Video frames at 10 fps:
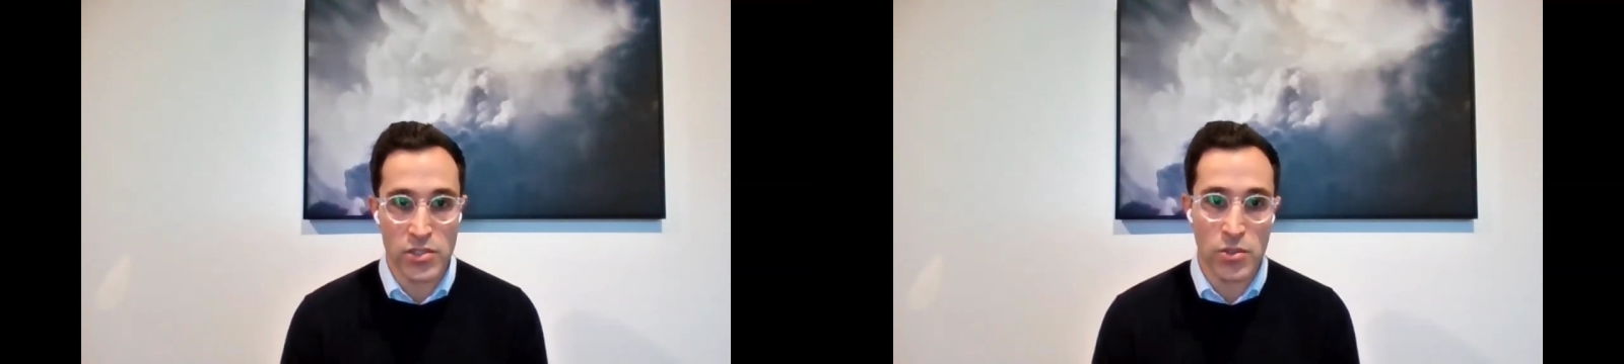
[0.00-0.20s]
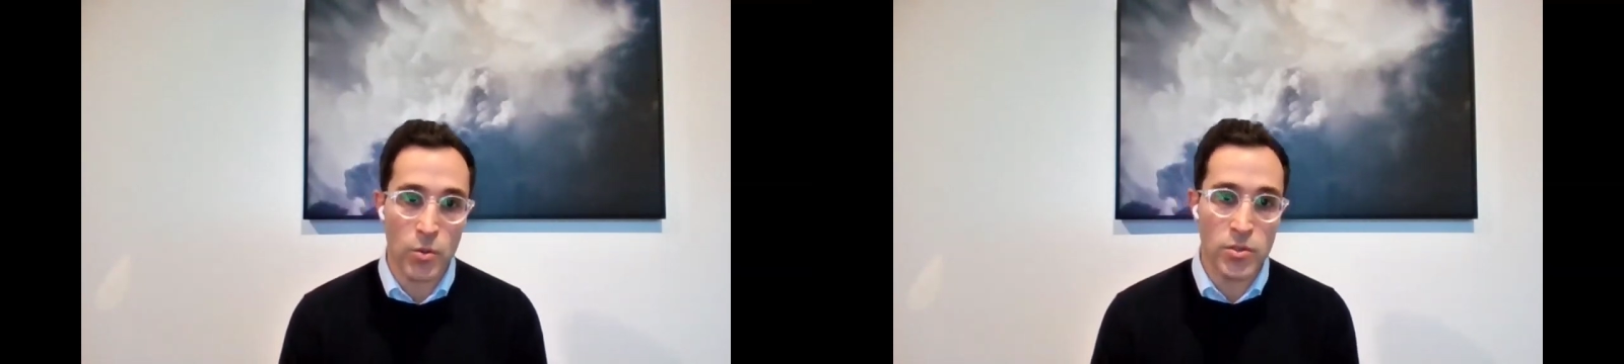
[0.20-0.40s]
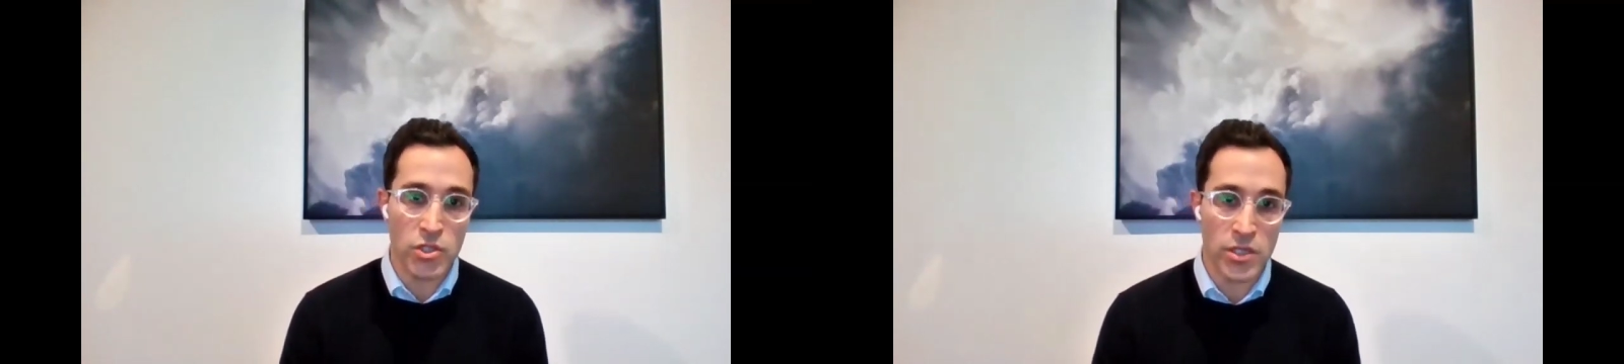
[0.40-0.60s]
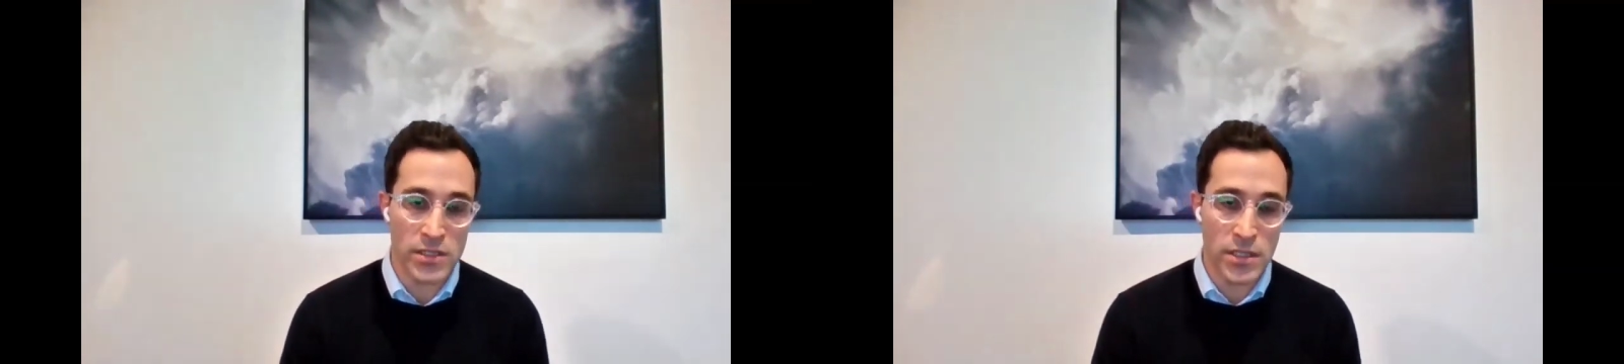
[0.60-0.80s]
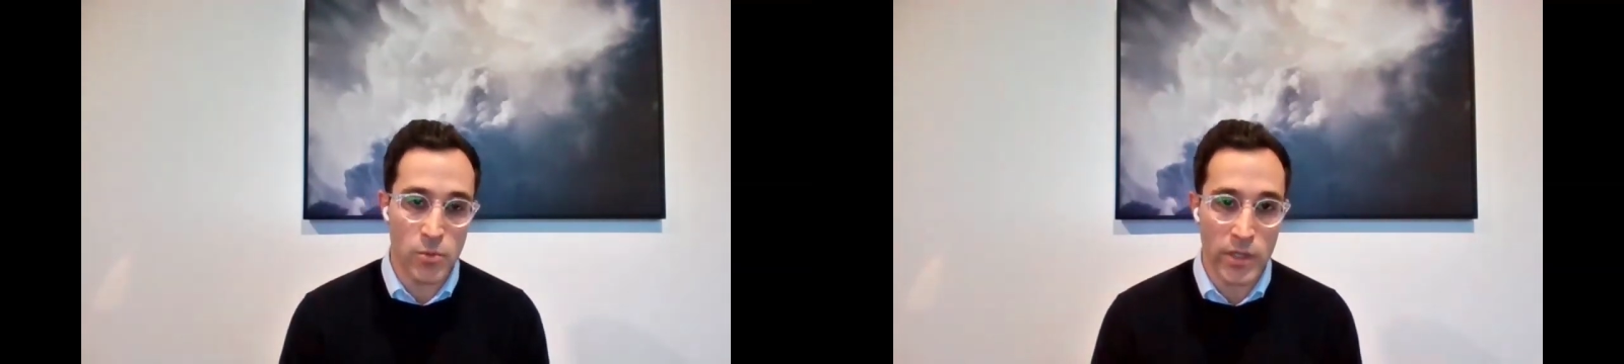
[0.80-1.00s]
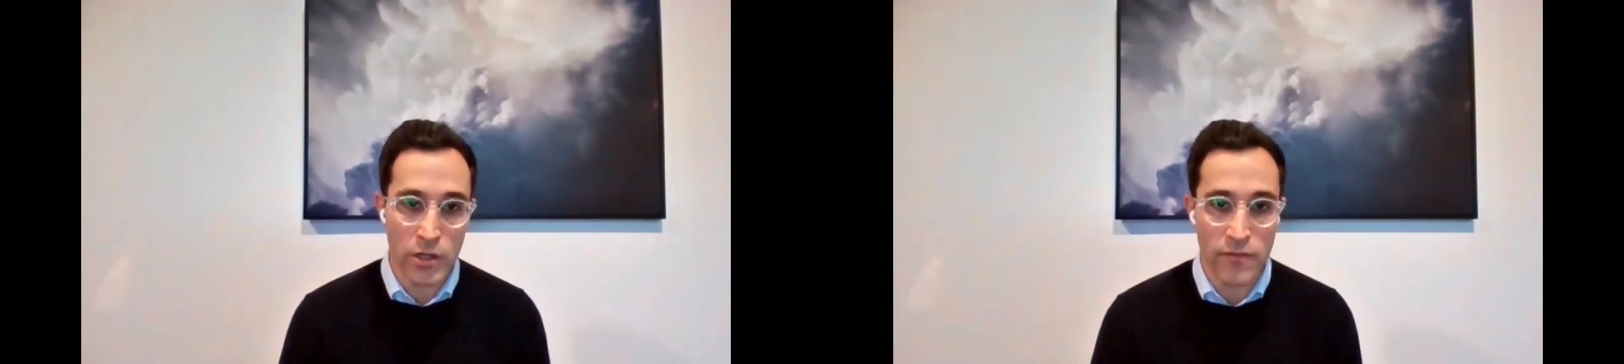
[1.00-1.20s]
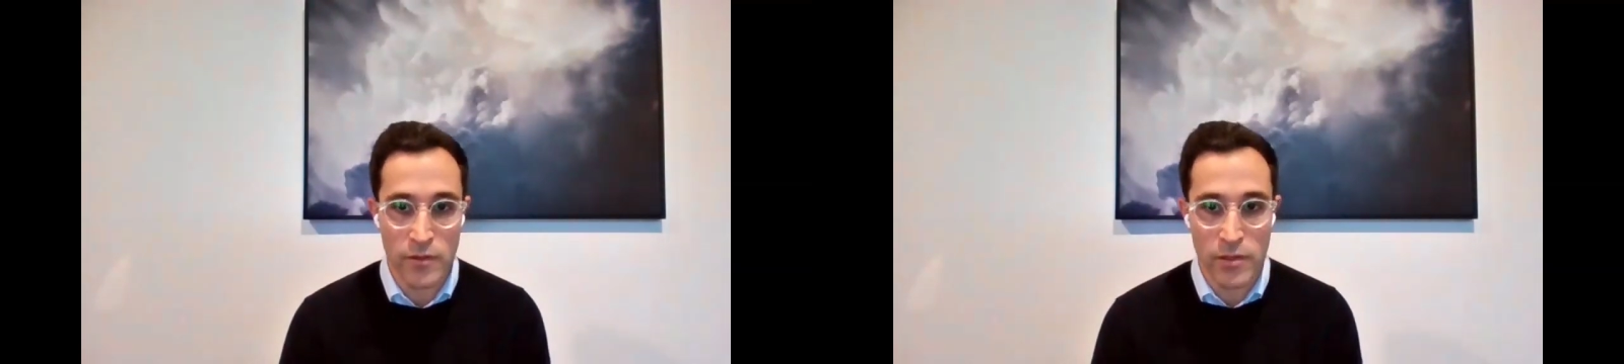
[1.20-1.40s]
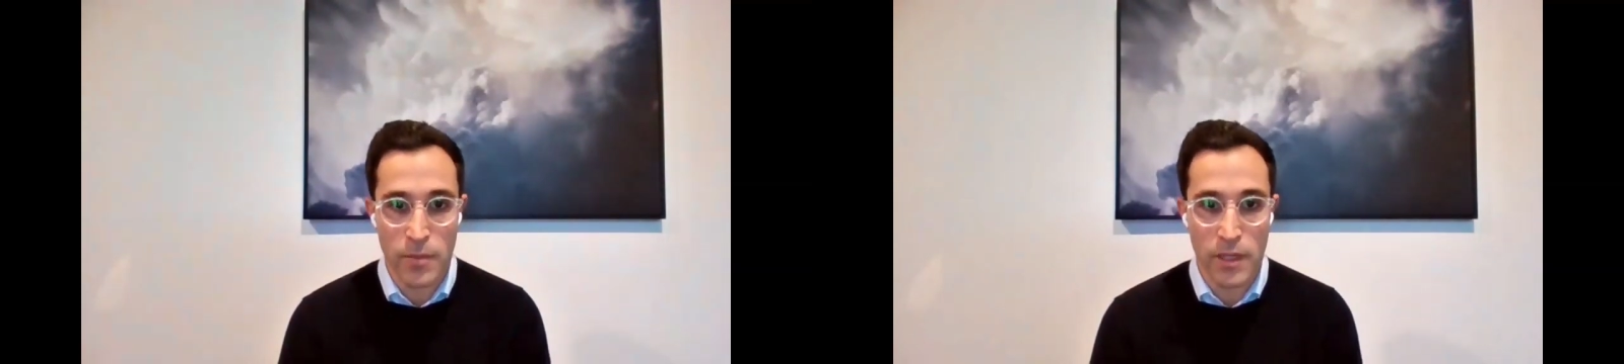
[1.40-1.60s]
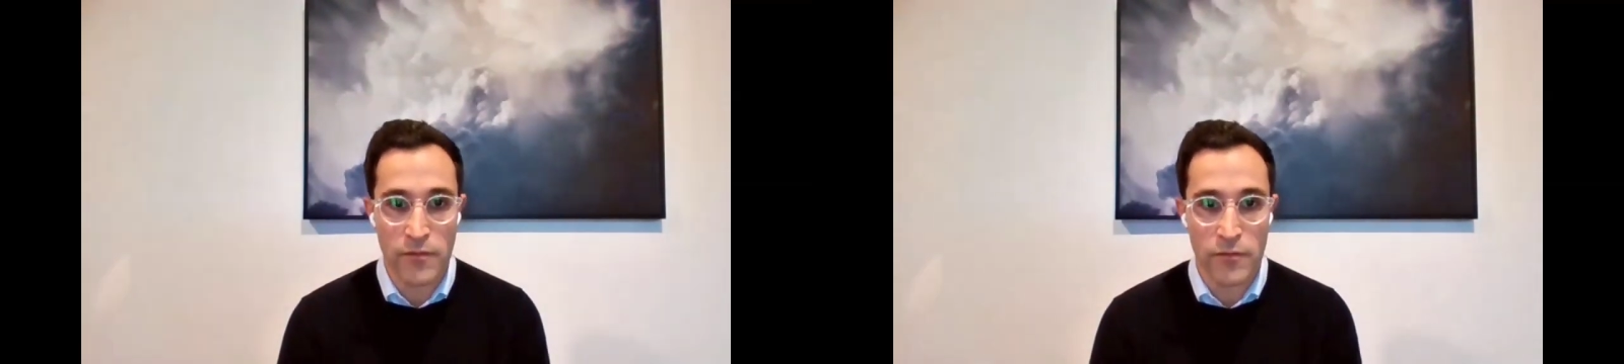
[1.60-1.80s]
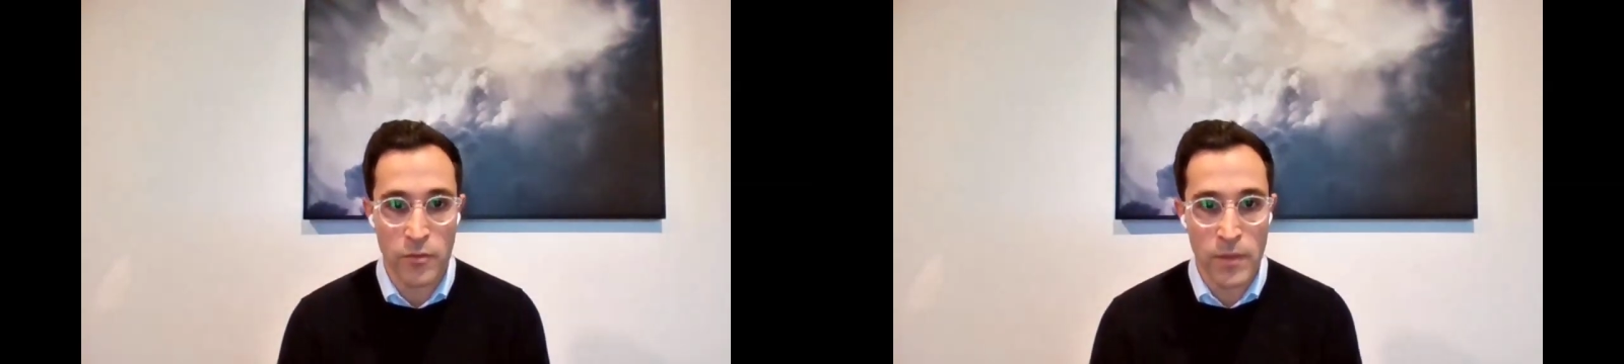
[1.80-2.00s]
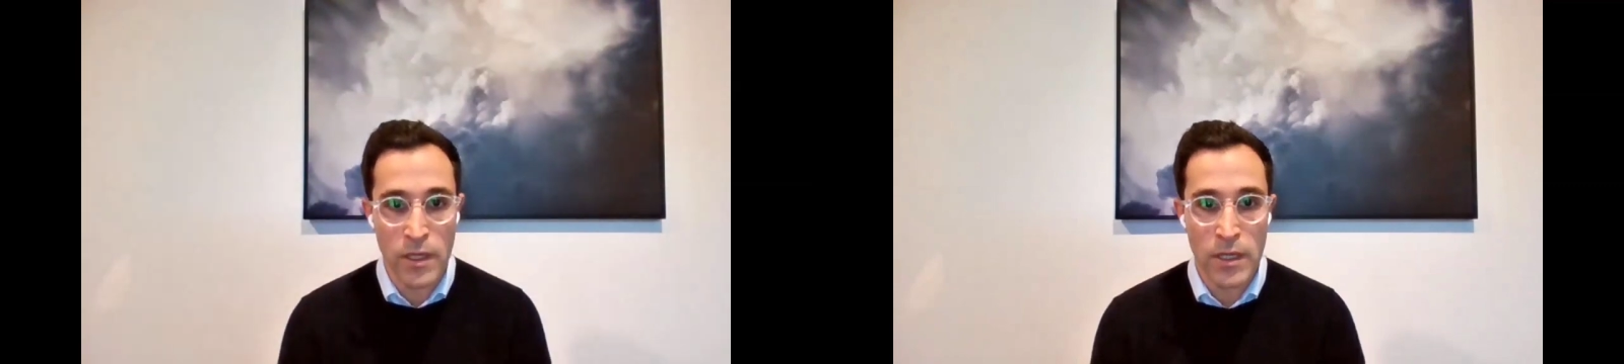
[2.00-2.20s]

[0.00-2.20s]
So all the shares that we offer on the platform,